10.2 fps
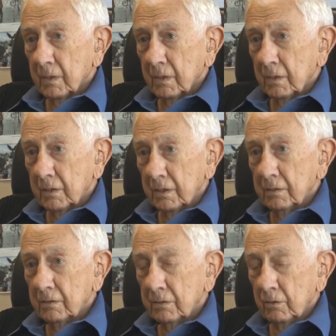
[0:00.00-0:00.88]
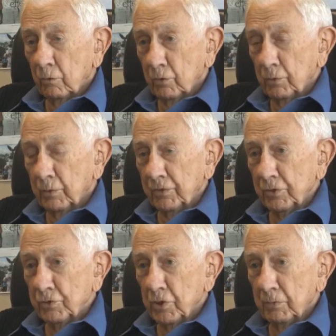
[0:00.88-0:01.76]
All right, only what
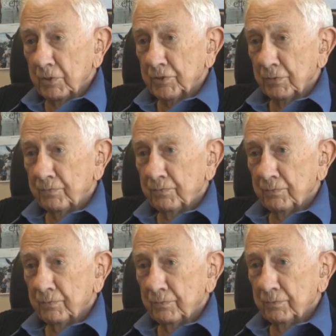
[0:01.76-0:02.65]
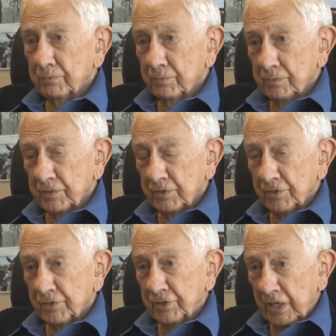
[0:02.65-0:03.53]
the Germans had
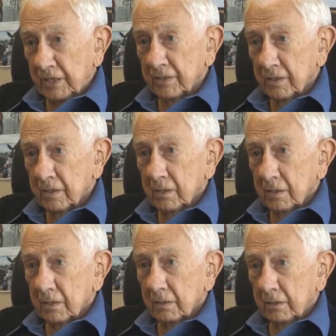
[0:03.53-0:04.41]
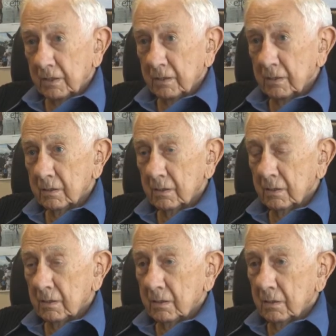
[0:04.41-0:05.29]
said. All right,
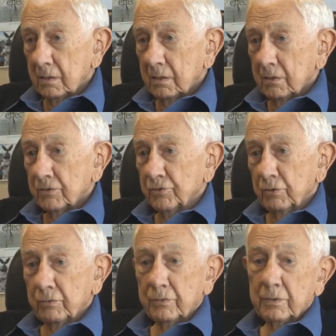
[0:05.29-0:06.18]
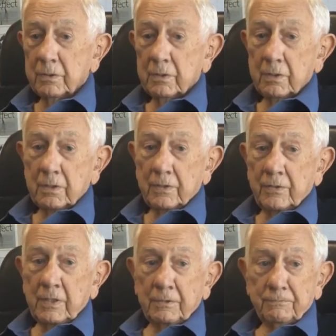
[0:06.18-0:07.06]
so
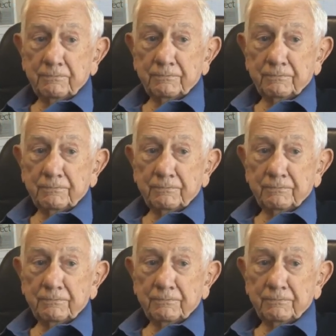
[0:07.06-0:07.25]
then